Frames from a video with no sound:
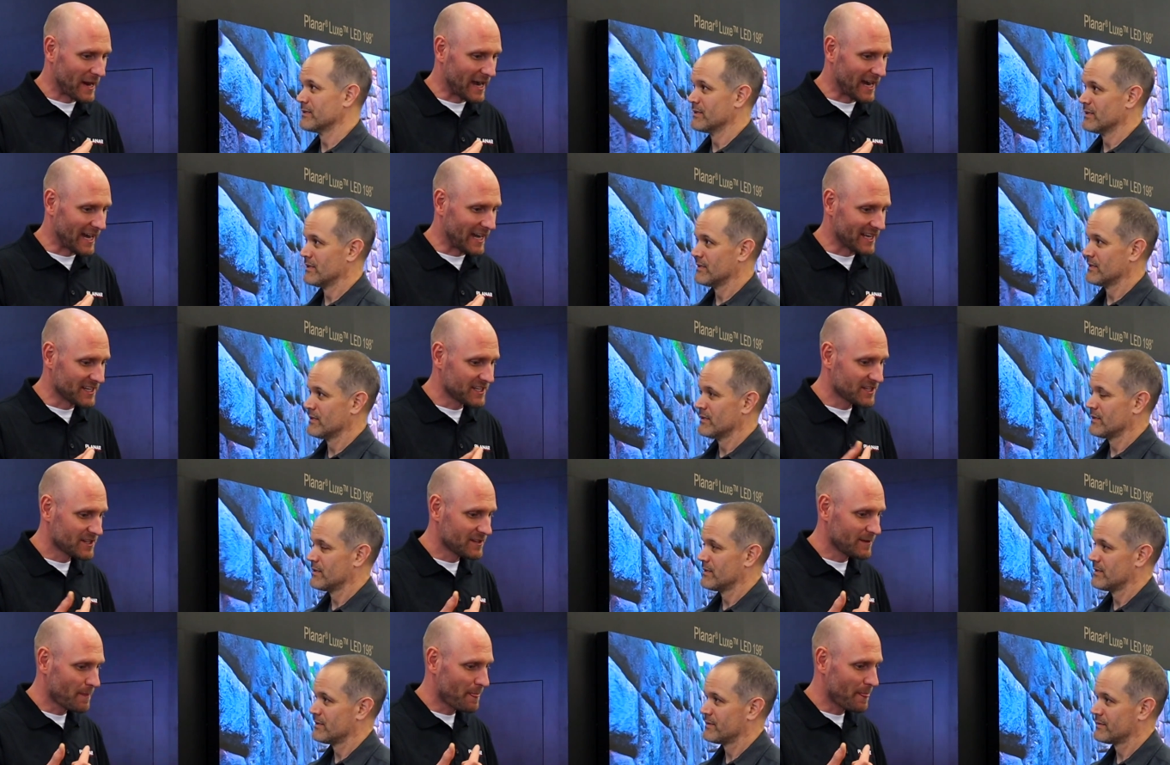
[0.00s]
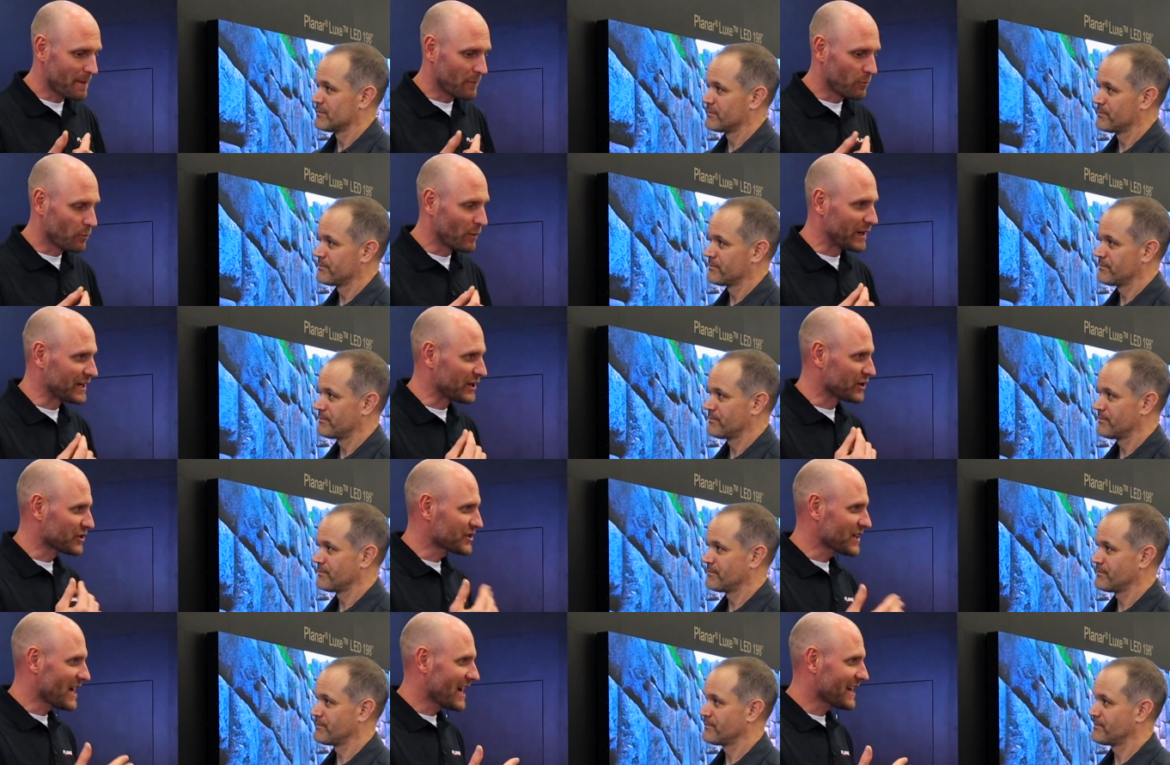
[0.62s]
Speaker 1: Uh, when
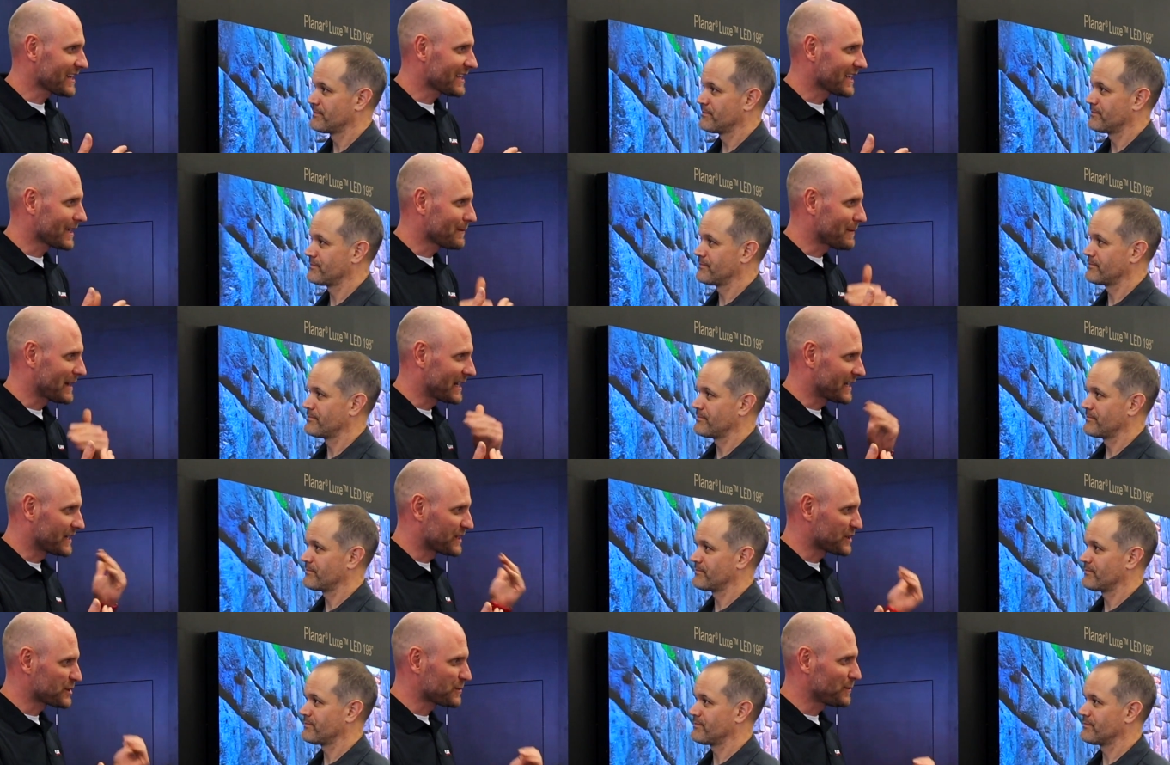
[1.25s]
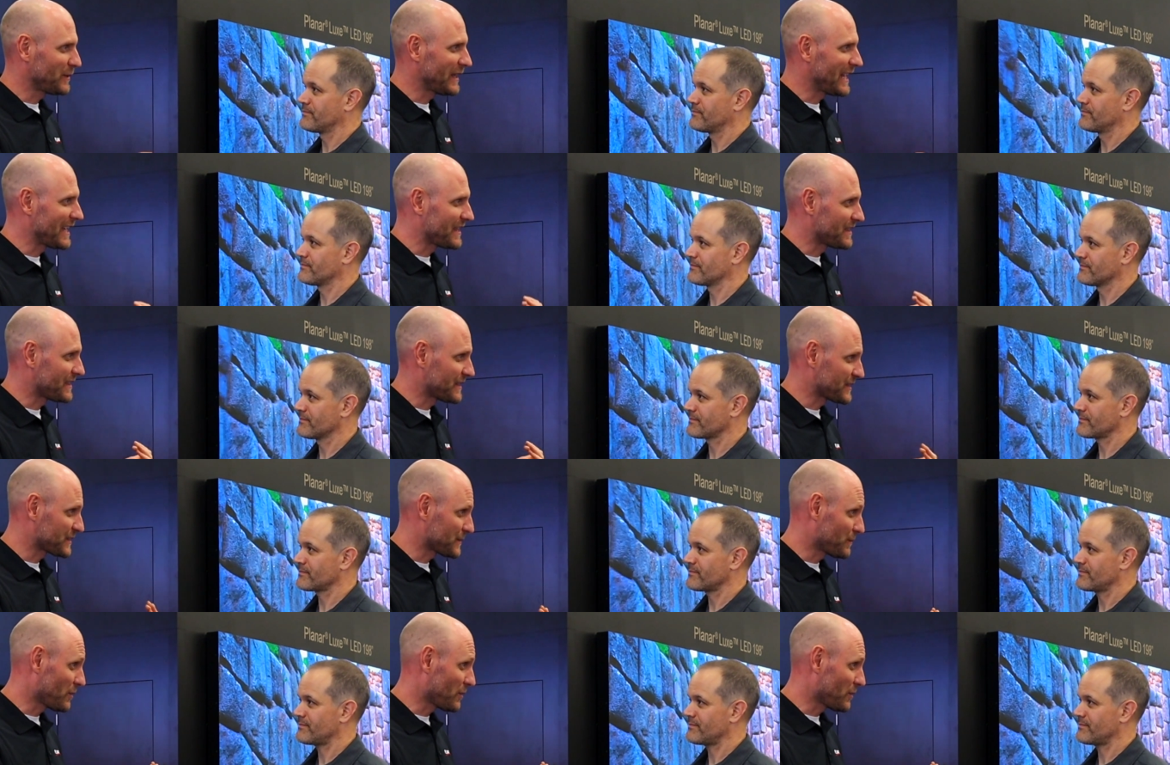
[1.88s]
you're talking about a display this